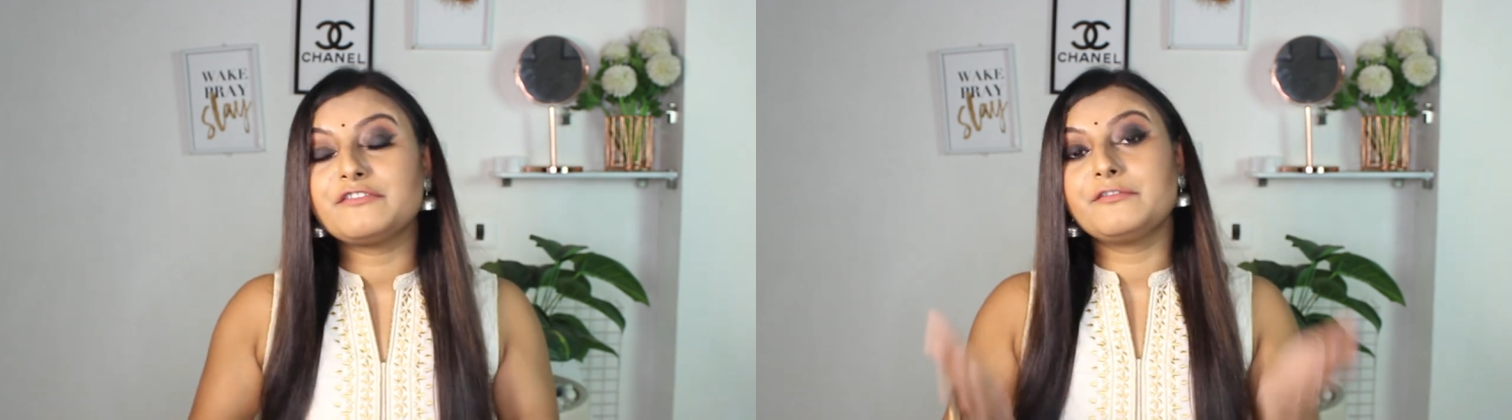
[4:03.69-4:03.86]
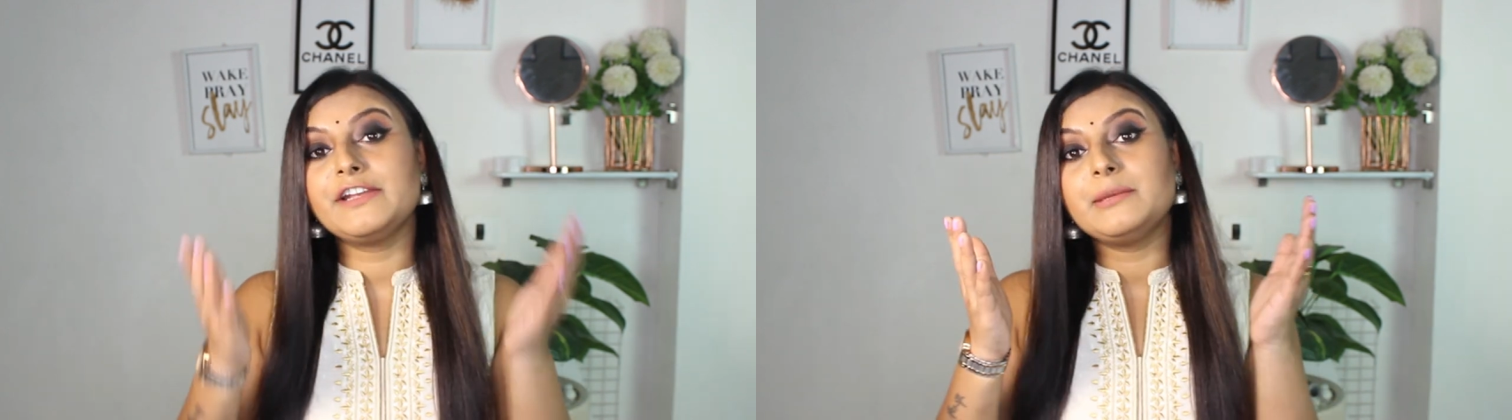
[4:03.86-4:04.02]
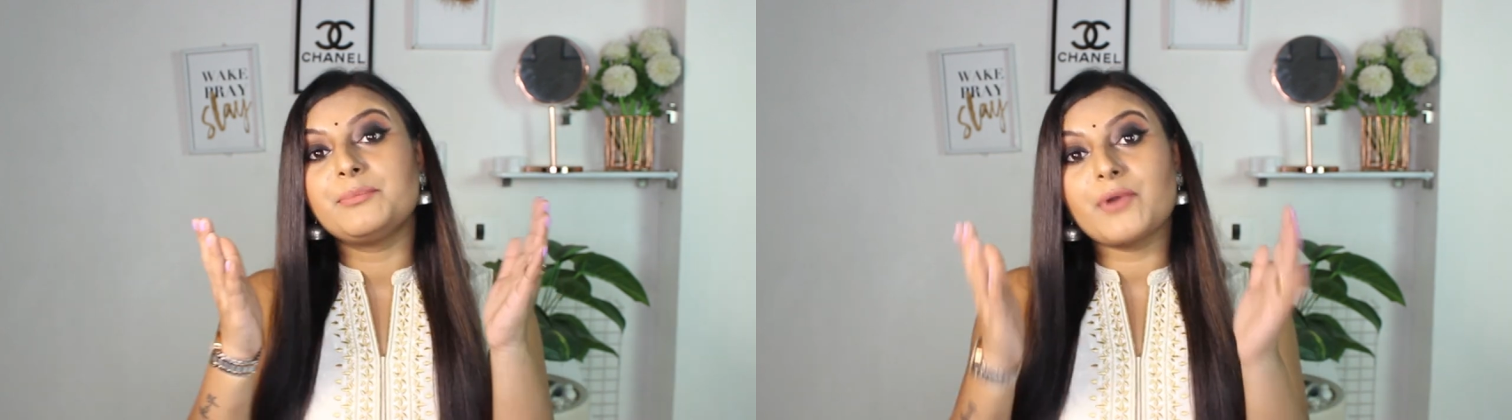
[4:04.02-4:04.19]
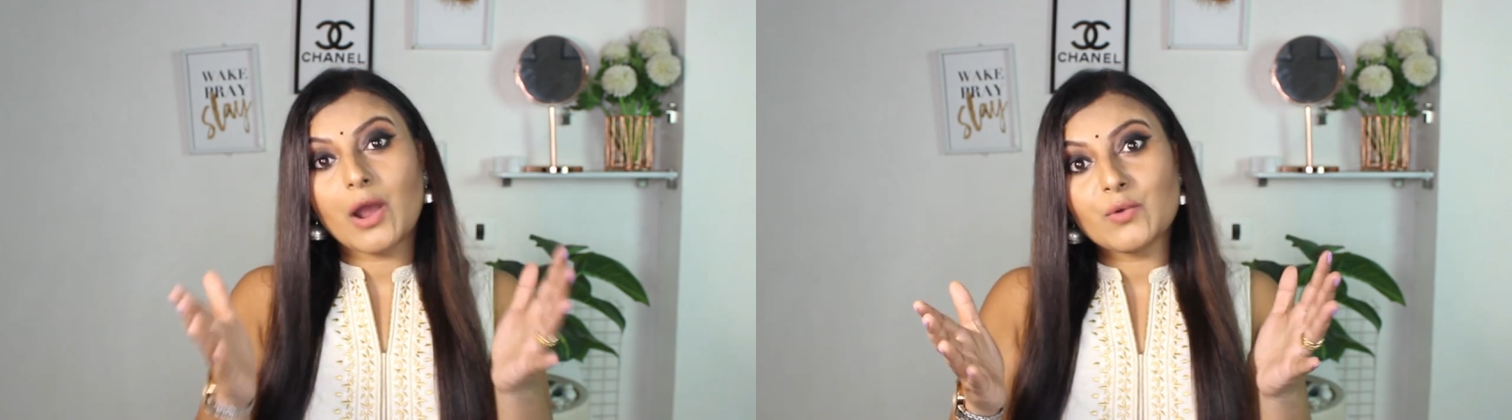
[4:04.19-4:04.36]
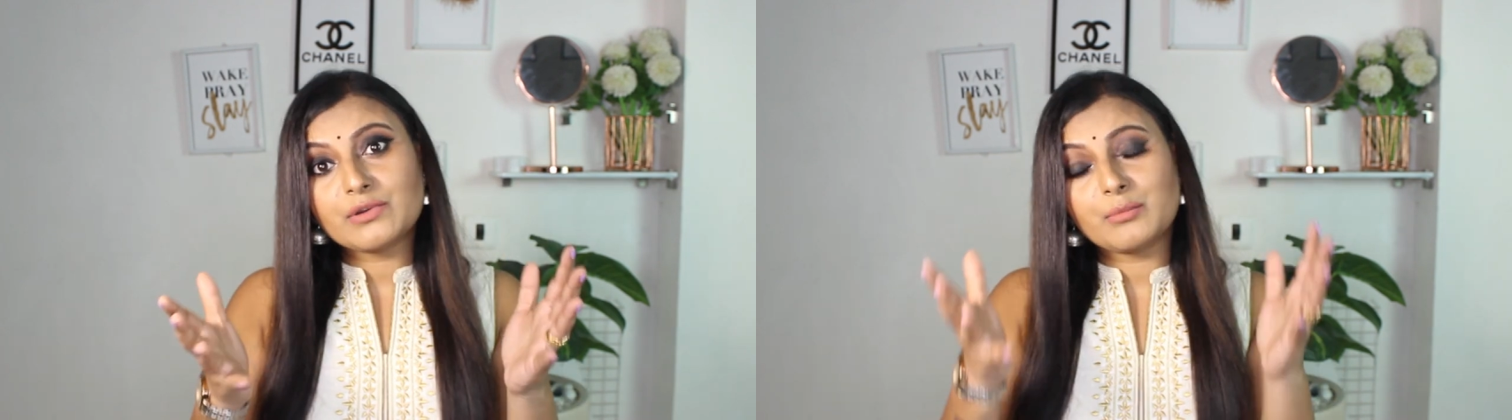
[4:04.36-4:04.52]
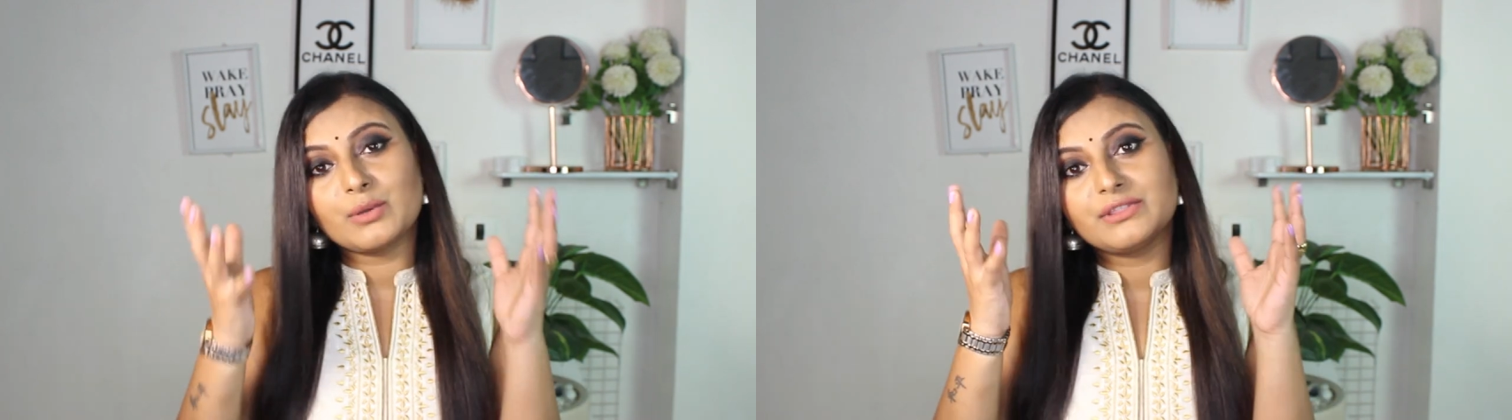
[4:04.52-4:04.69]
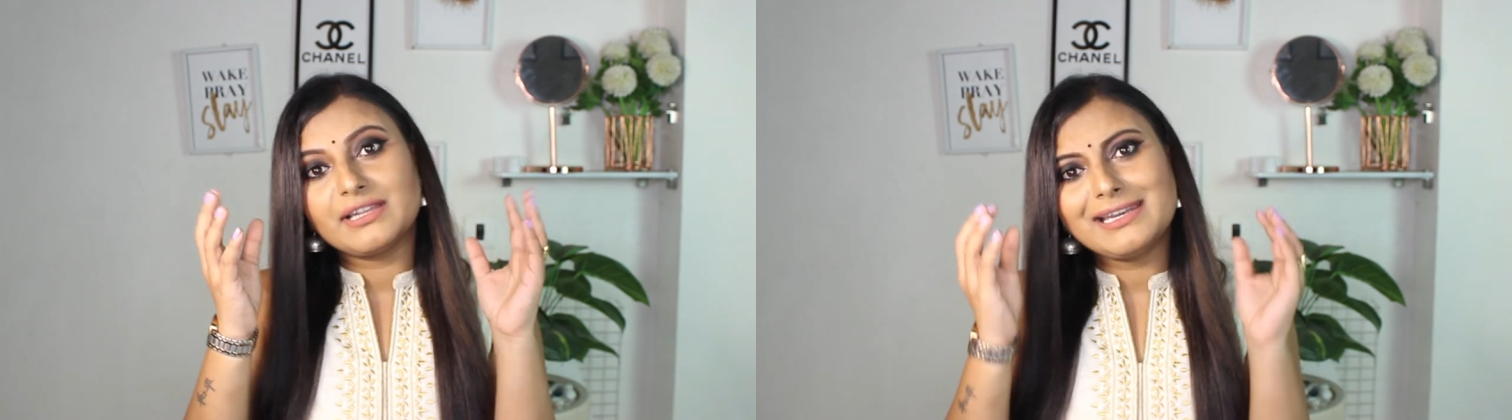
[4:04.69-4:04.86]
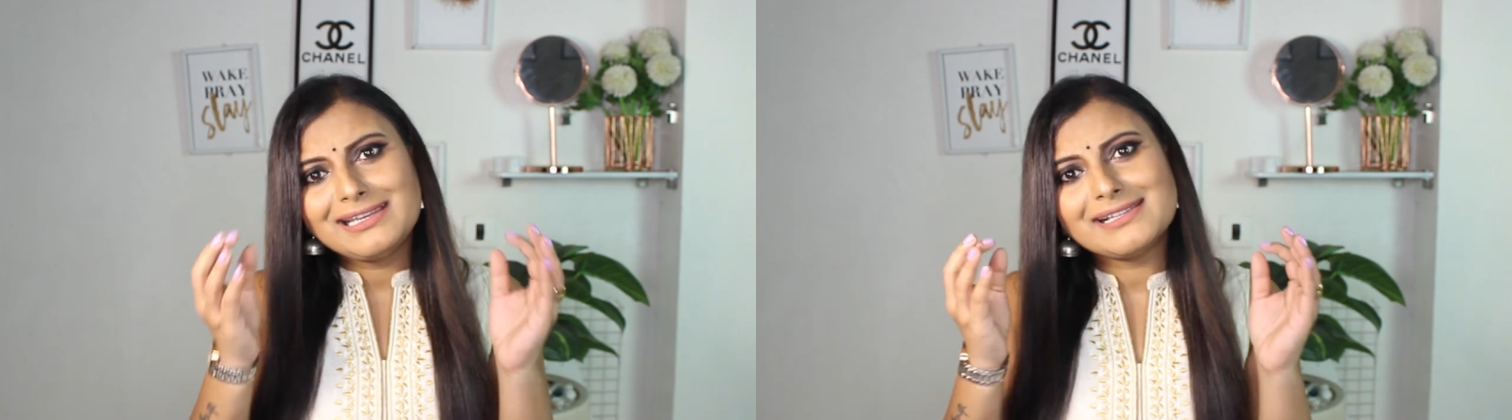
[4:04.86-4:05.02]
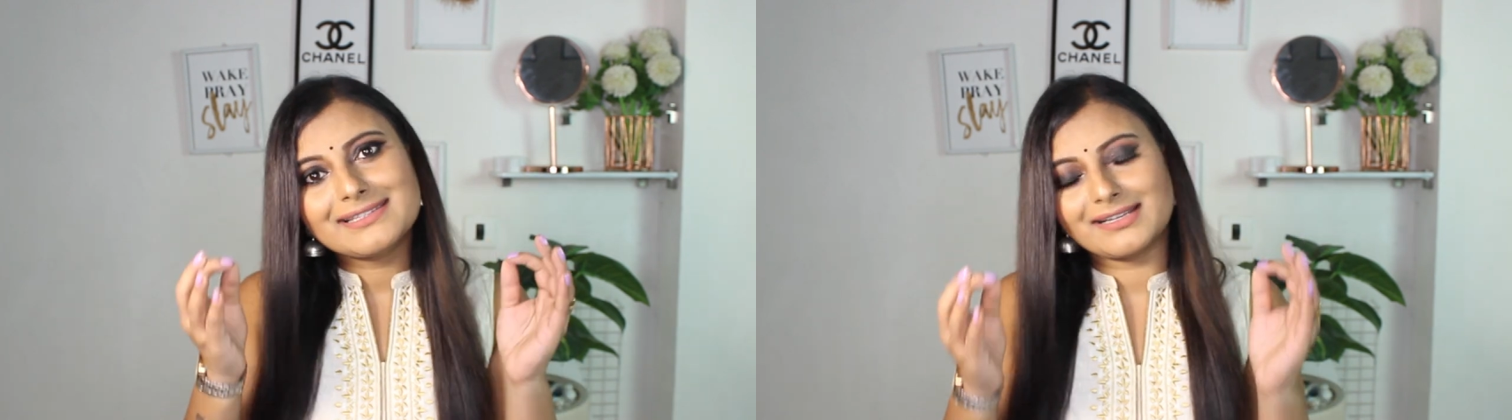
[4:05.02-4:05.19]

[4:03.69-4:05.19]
Feel proud about the little